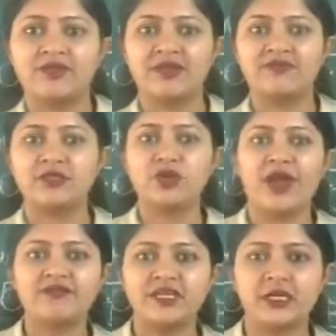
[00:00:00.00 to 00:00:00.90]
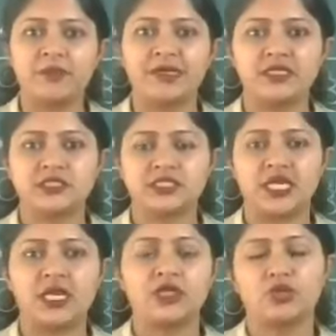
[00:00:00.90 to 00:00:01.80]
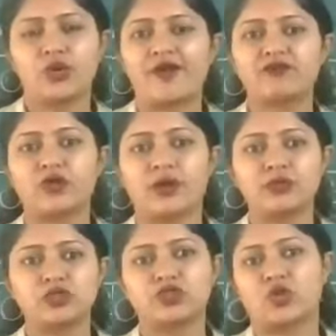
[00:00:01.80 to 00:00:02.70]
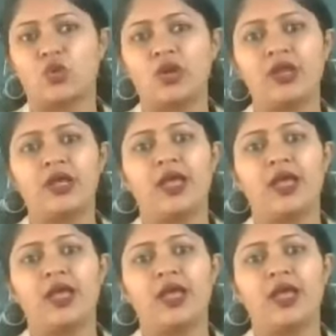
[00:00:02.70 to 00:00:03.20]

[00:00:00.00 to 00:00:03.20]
Whenever you have Independence Day, you have to come to school